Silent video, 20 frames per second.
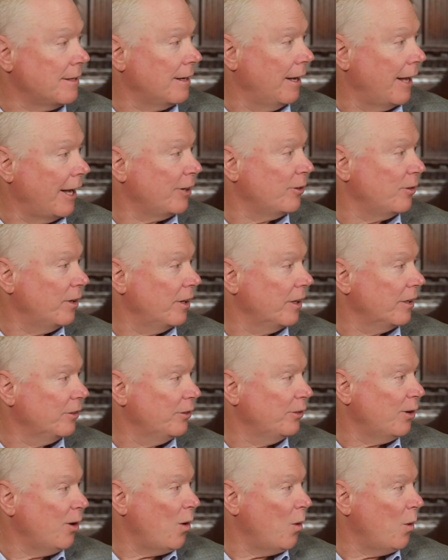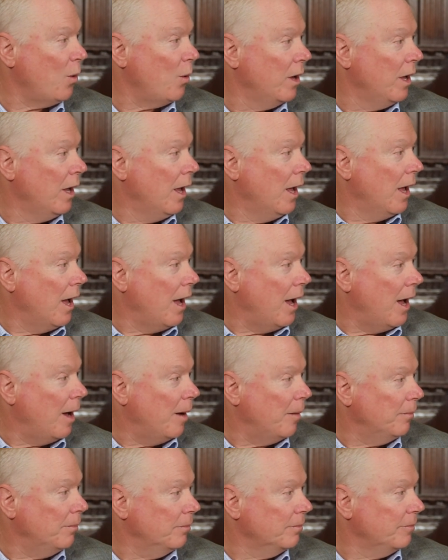and Electric. Mm-hmm. So
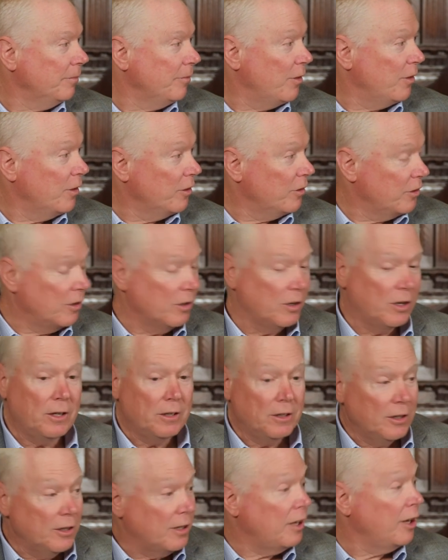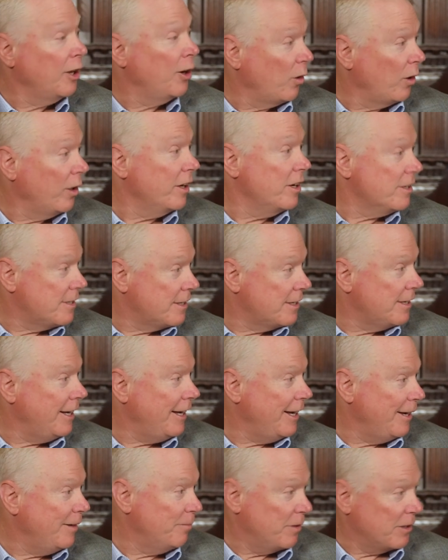um, clearly, you see